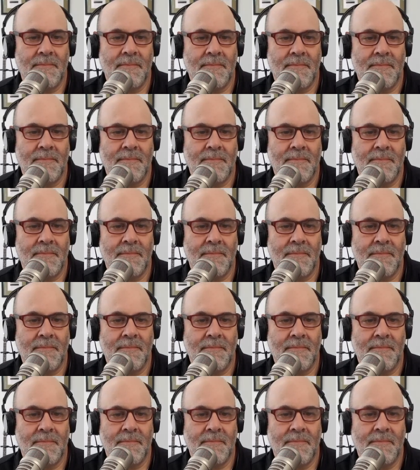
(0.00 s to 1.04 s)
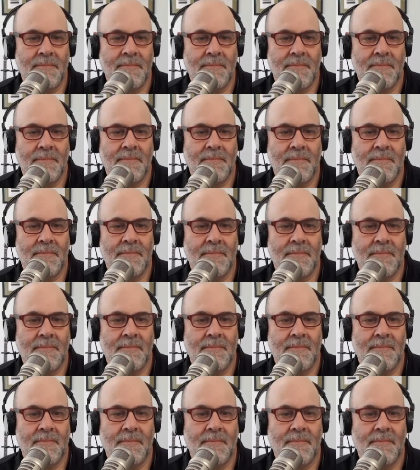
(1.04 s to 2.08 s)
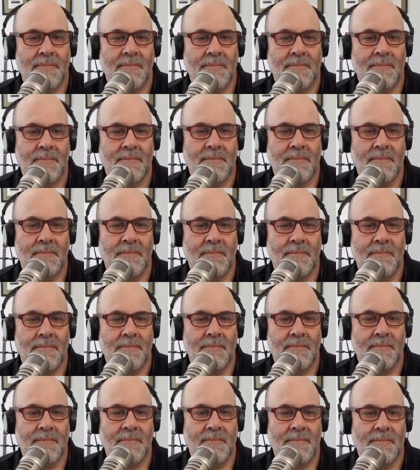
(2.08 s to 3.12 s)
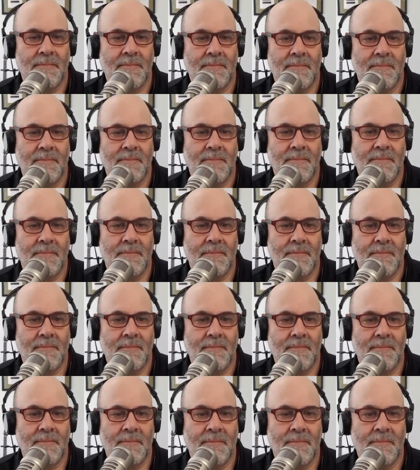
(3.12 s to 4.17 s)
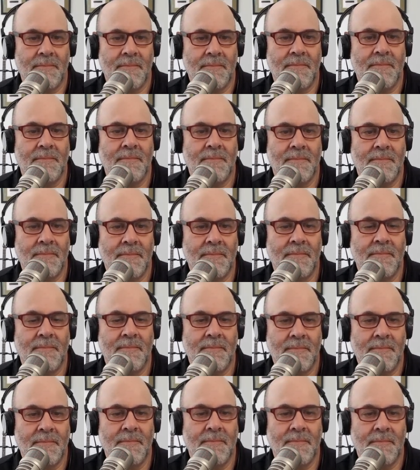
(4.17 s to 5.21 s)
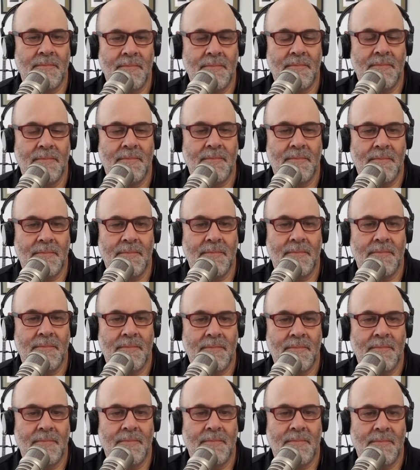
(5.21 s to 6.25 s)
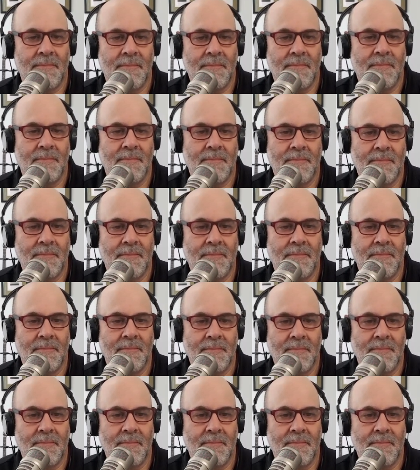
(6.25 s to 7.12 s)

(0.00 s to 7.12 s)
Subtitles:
(silent)